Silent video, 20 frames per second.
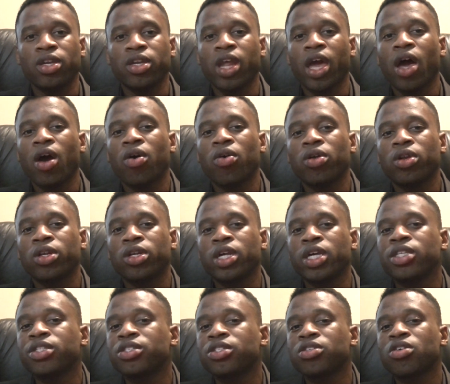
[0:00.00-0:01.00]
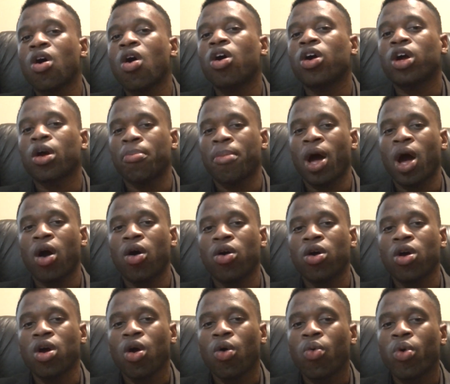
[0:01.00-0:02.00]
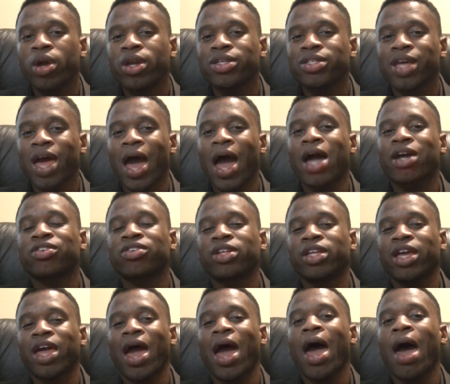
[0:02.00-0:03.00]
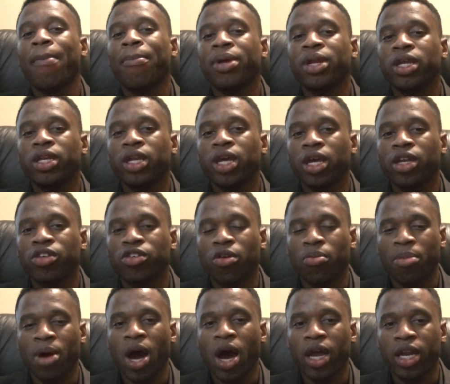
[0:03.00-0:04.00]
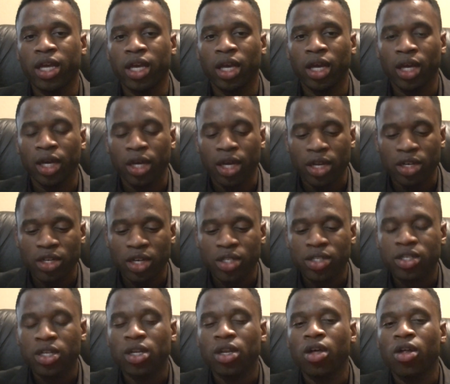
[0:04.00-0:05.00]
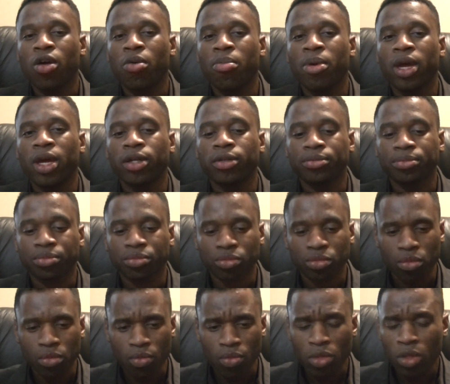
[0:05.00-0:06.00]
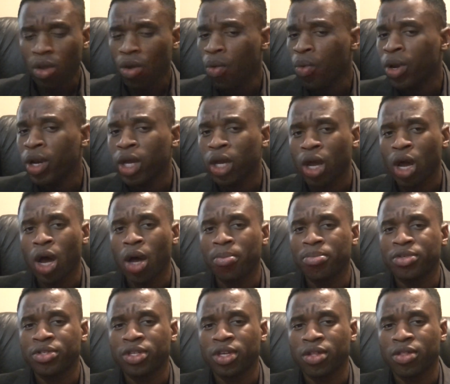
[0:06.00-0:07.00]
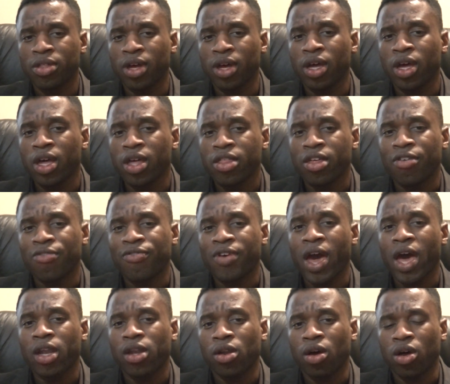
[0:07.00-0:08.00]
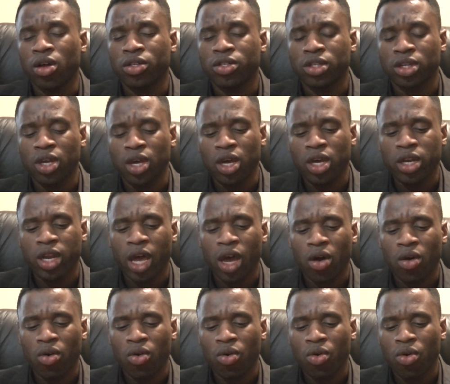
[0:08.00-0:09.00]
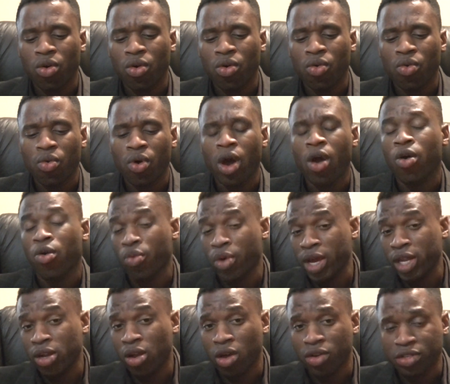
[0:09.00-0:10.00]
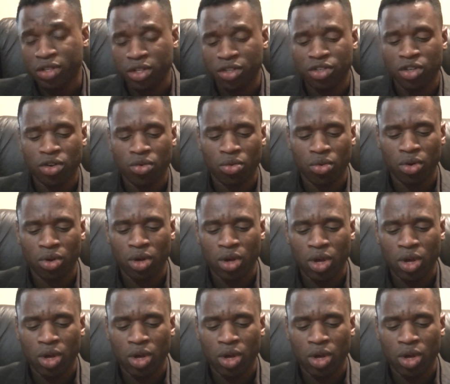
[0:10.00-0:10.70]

Now let's talk about what is actually happening in your body just a little bit when it comes to the fat loss. Now, or weight loss in general.